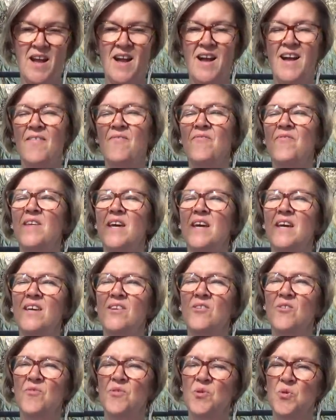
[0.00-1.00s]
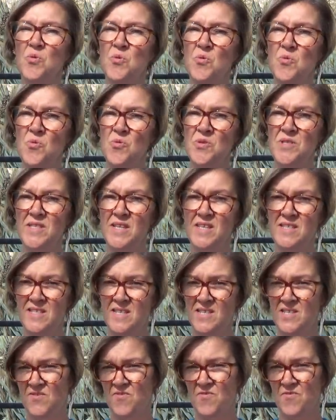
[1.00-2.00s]
And then, of course,
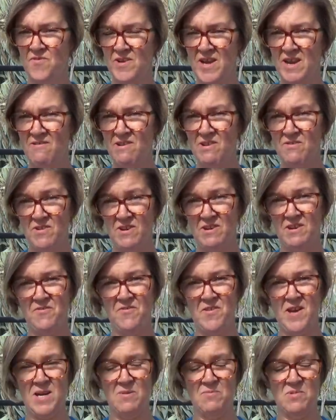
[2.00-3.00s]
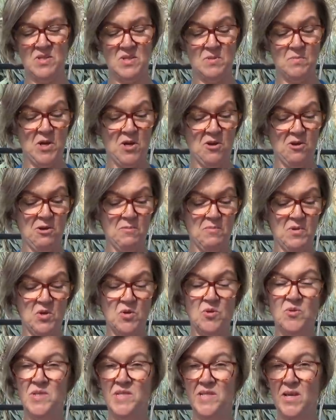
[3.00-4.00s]
there's his very, very famous poem,
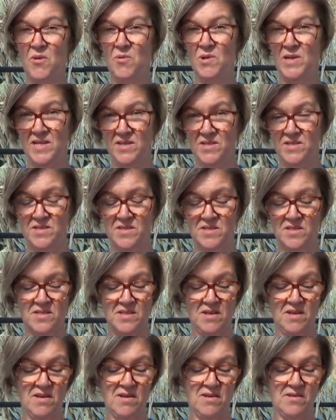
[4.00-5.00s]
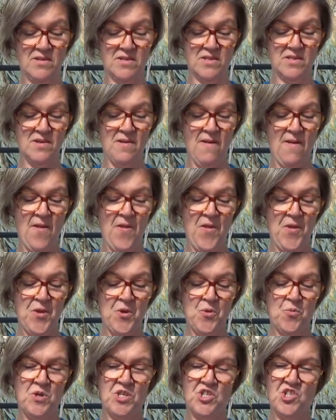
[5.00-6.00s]
"Whoso List to Hunt,"
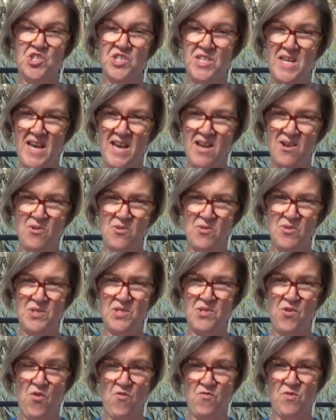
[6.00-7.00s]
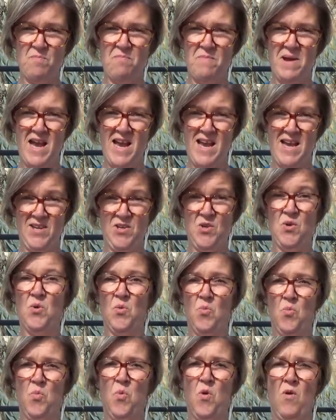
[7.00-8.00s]
which tells of a man,
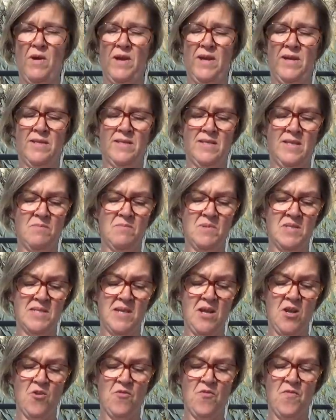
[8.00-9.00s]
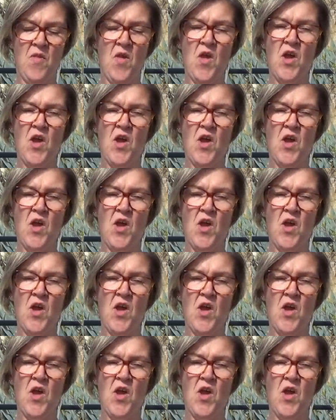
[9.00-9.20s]
Wyatt himself,